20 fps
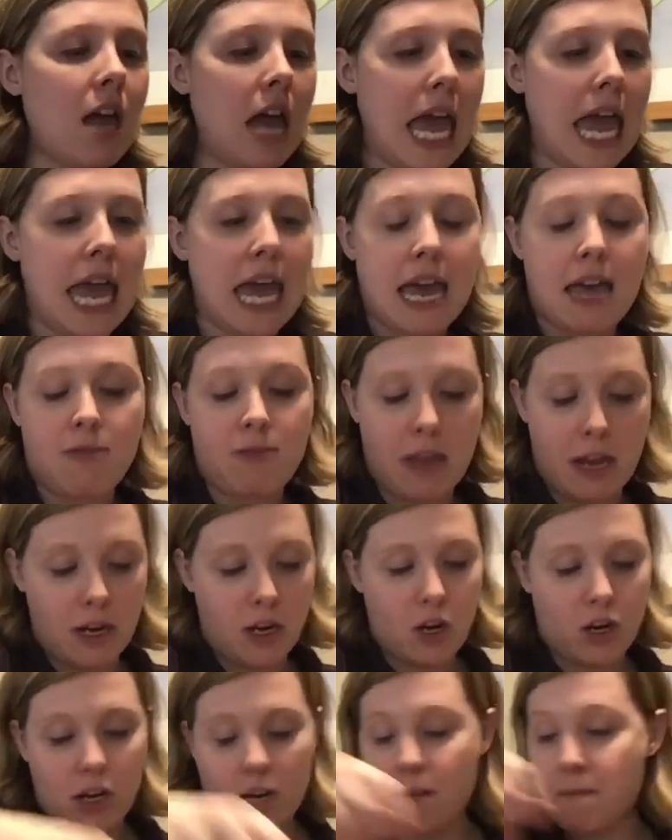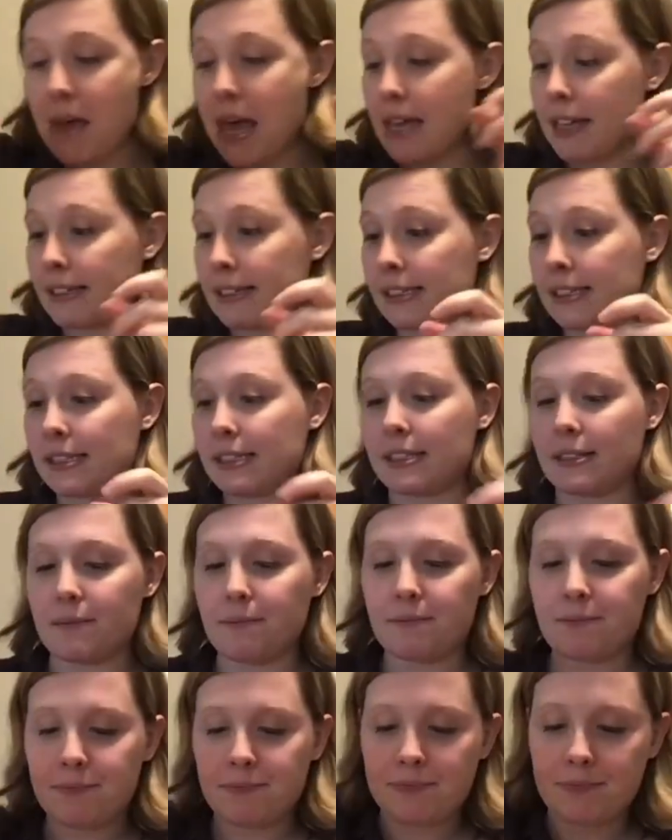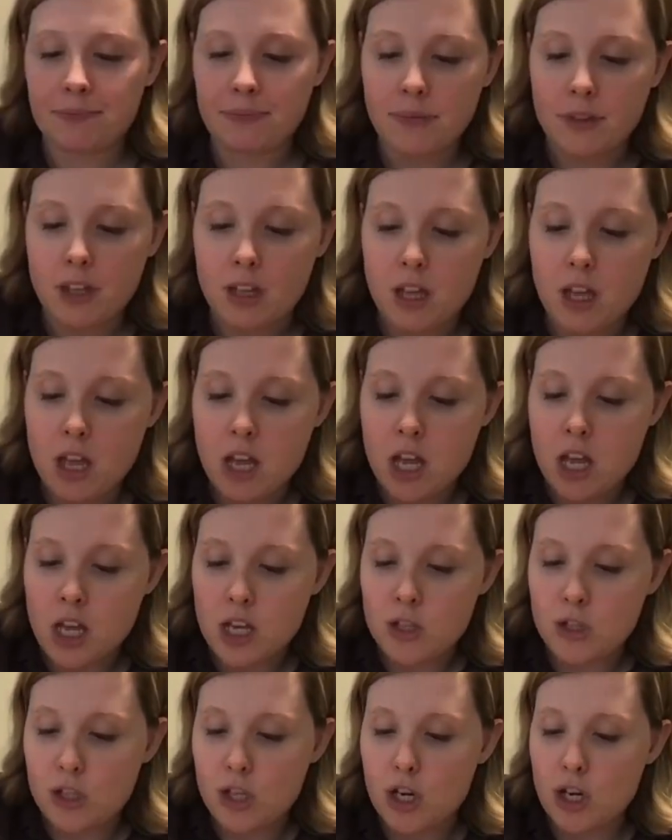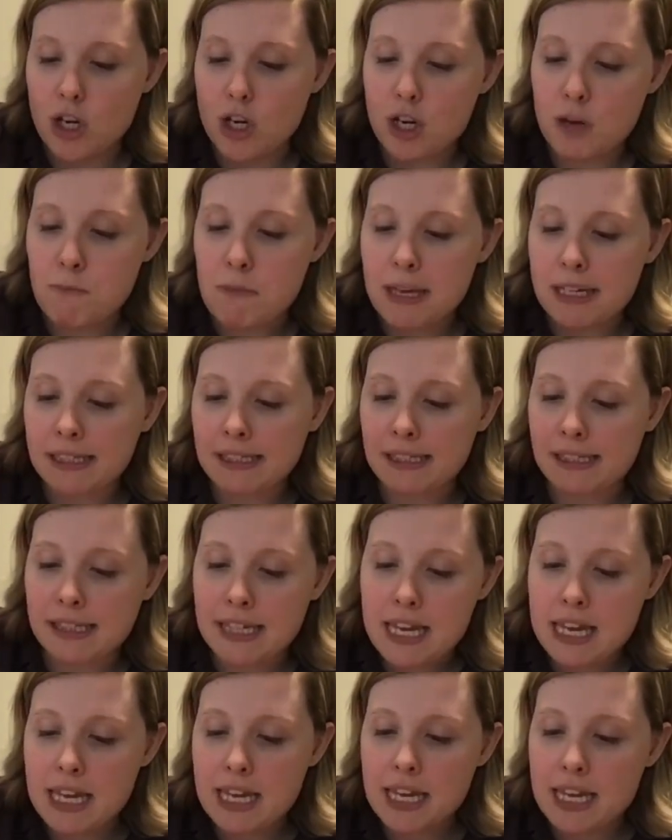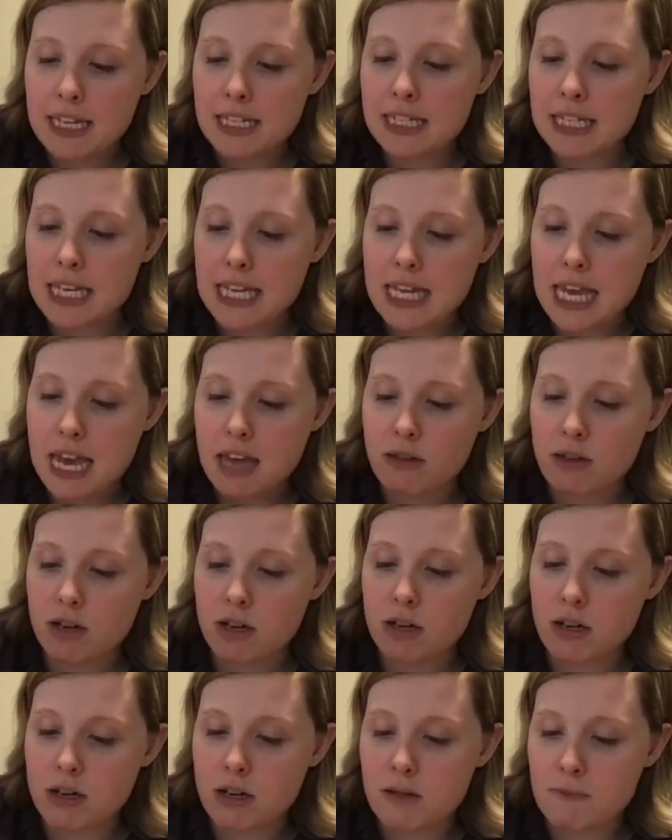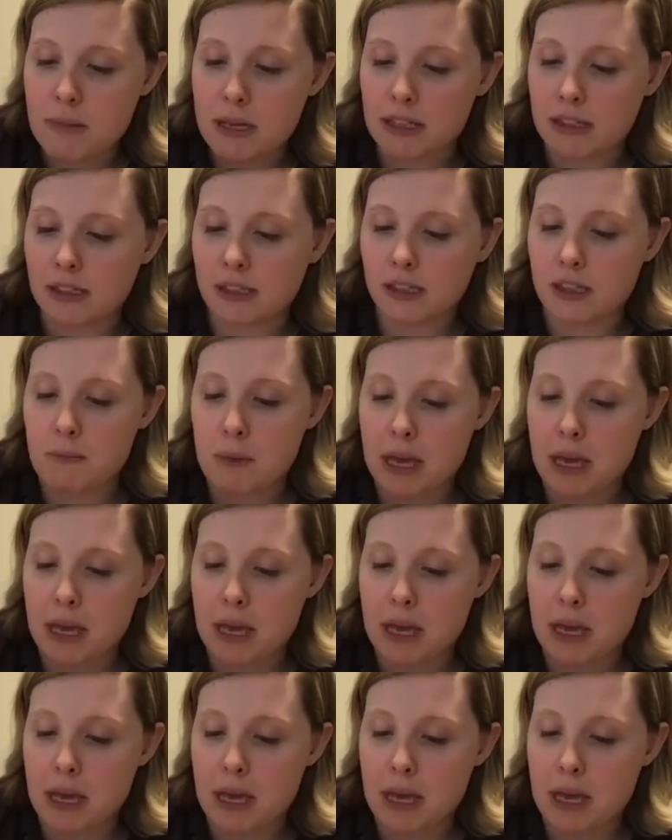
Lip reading: And then you're gonna mix. So you're gonna mix it together, mix the